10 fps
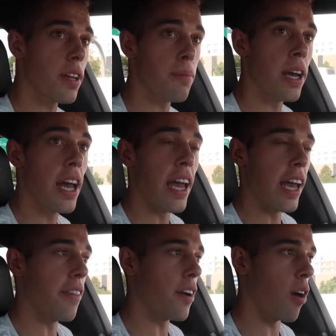them,
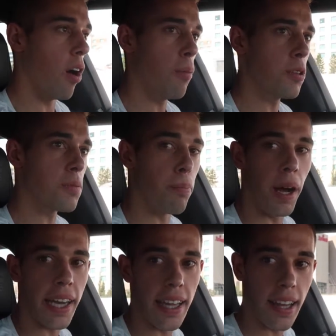and they're almost
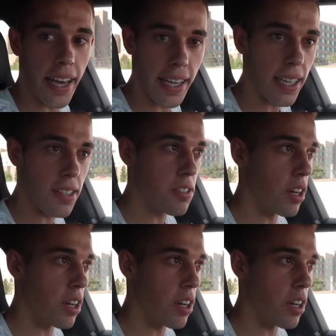bucket-like,